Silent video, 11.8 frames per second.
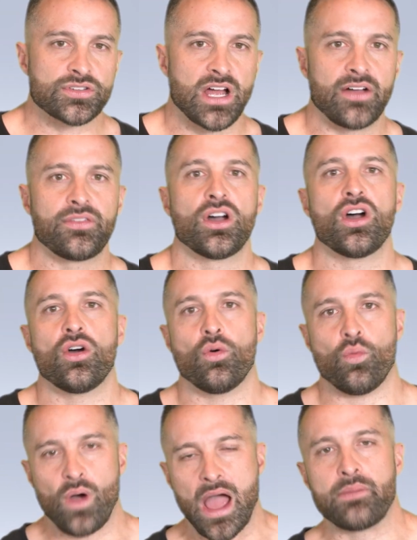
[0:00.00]
off,
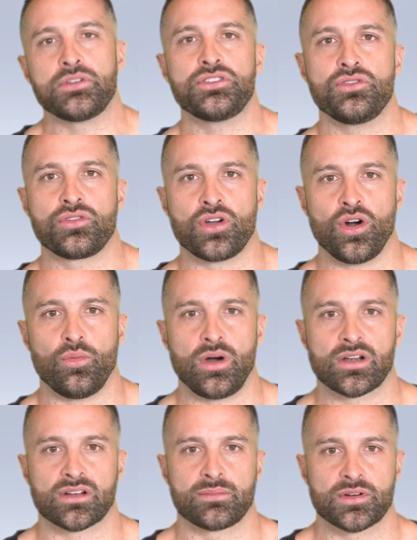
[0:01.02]
why would you do cold
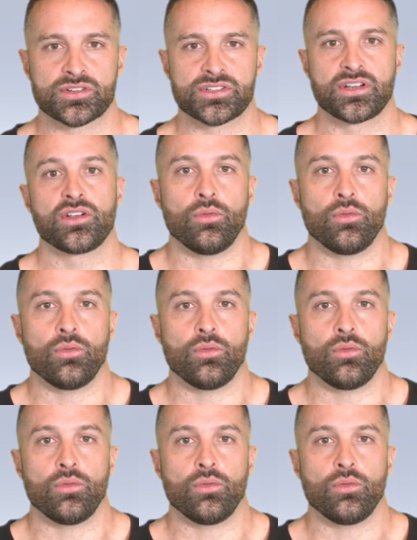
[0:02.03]
water immersion?